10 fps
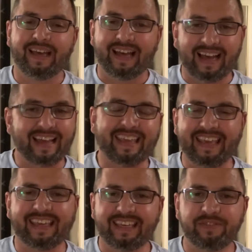I
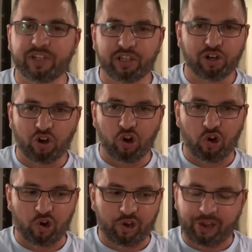can't give it a
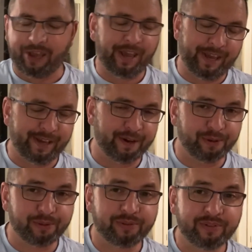
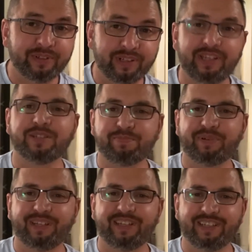KO, but
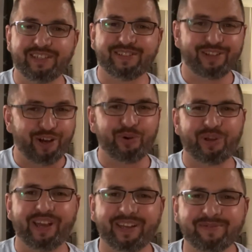it is
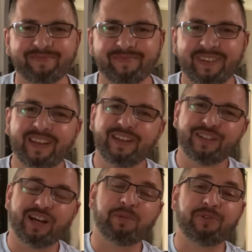okay.
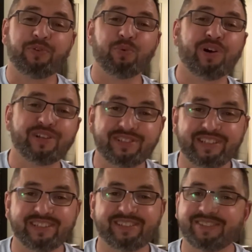Tom, if you watch
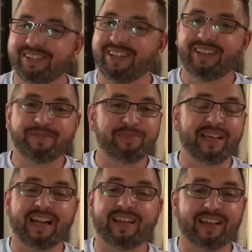this, man,
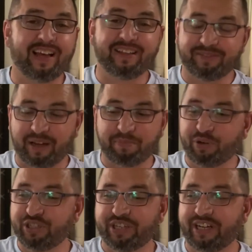I
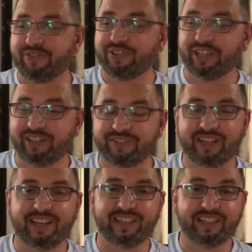appreciate everything you've
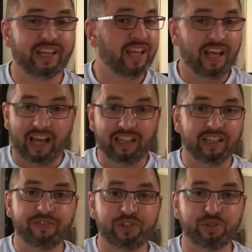done, and I
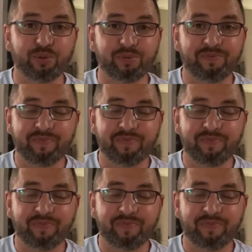love your tool.